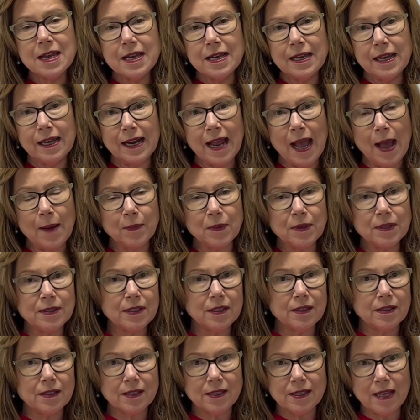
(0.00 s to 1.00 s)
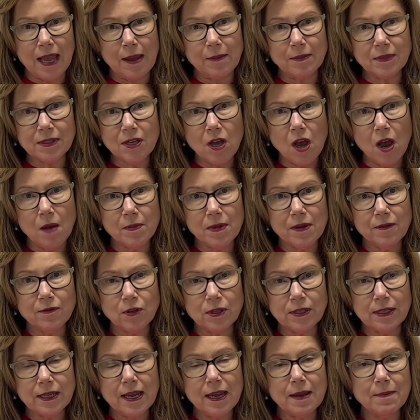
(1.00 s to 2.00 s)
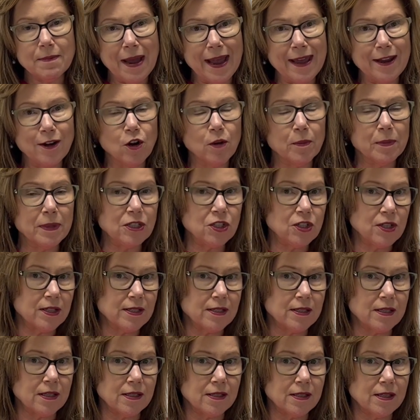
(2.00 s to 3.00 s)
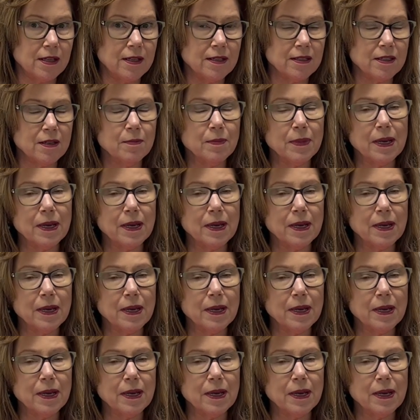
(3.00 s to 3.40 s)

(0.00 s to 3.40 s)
it happens at the same time every year may not be just the season,